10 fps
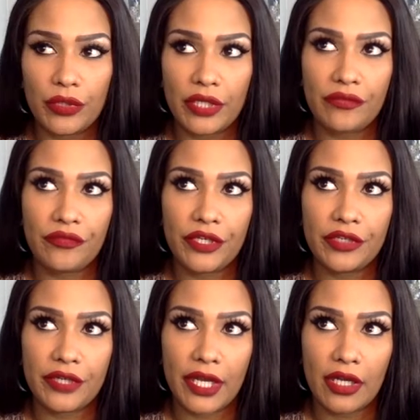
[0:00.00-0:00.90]
they
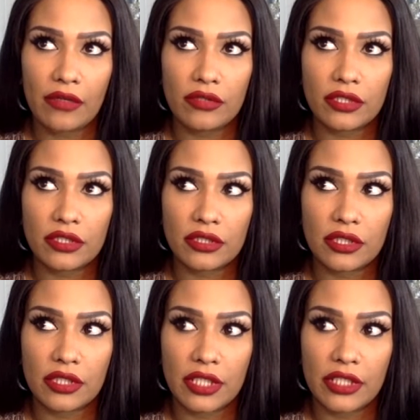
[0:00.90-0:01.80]
figure it out
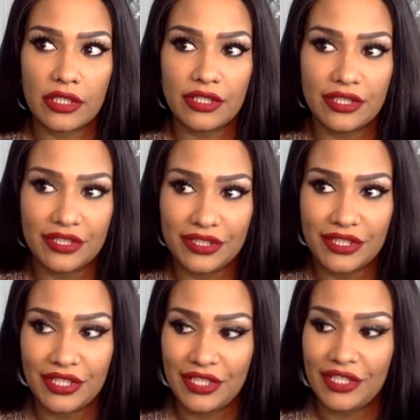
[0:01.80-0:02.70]
and
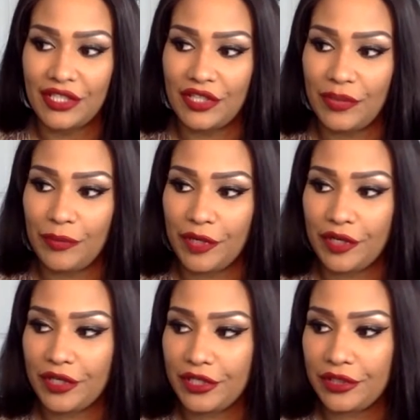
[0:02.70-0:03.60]
they
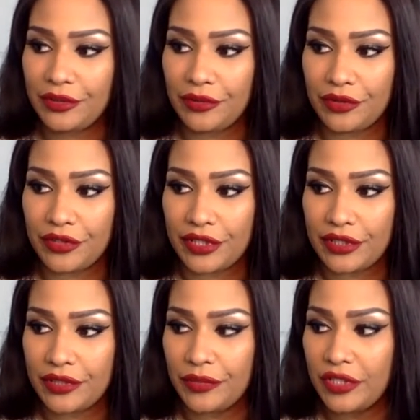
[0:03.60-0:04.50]
marry you or they
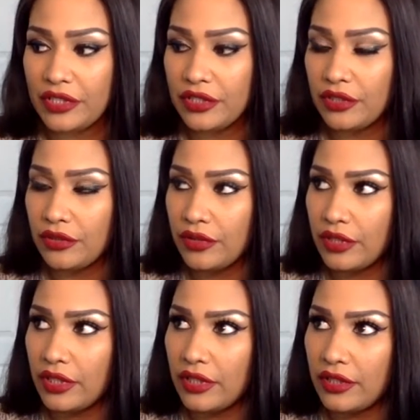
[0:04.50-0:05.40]
commit to you
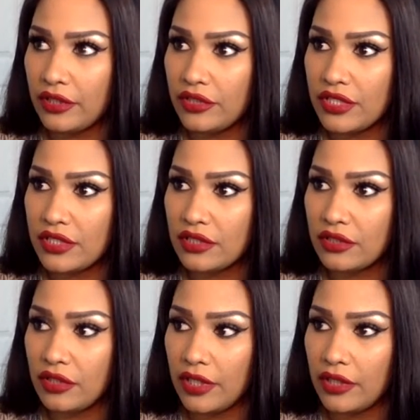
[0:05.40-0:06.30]
and they're just,
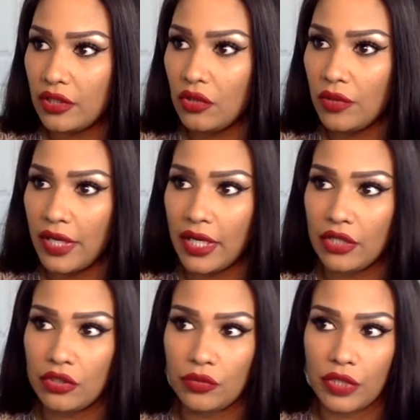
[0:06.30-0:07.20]
you're like, oh, I got a
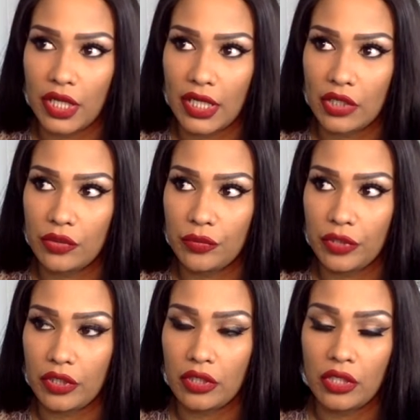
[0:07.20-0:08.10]
good one. I got a good one.
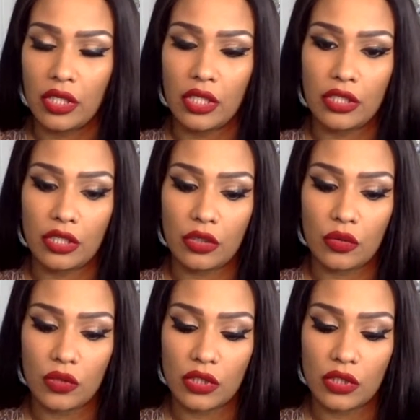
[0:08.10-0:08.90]
You know,